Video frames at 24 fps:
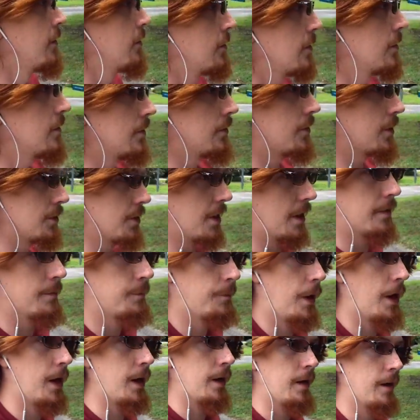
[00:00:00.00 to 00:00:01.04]
yeah,
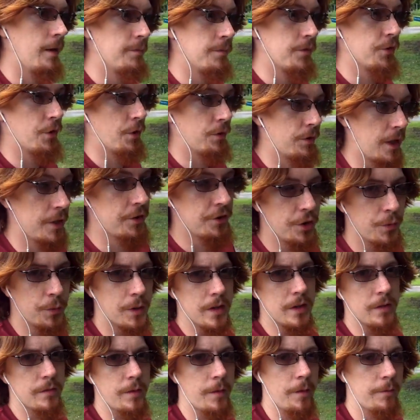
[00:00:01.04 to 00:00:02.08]
so I do want to
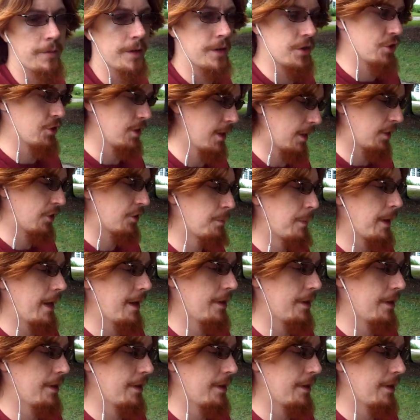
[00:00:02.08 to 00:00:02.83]
eventually expand all